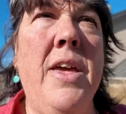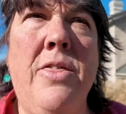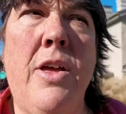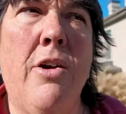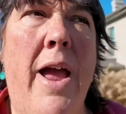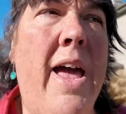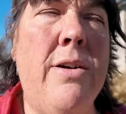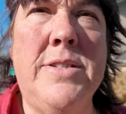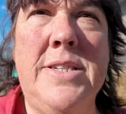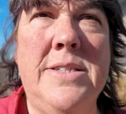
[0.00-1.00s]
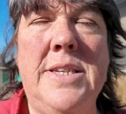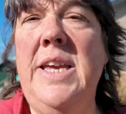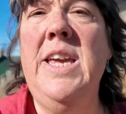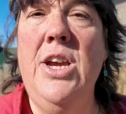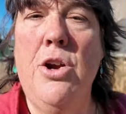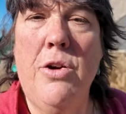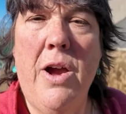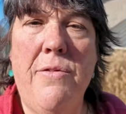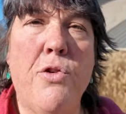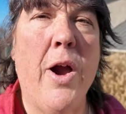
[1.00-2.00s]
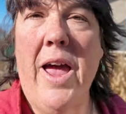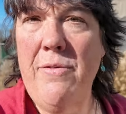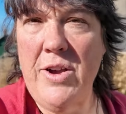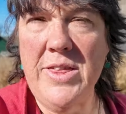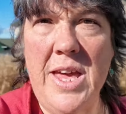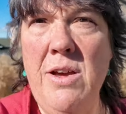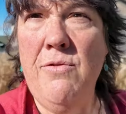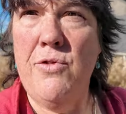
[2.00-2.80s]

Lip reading: think there are houses here for everything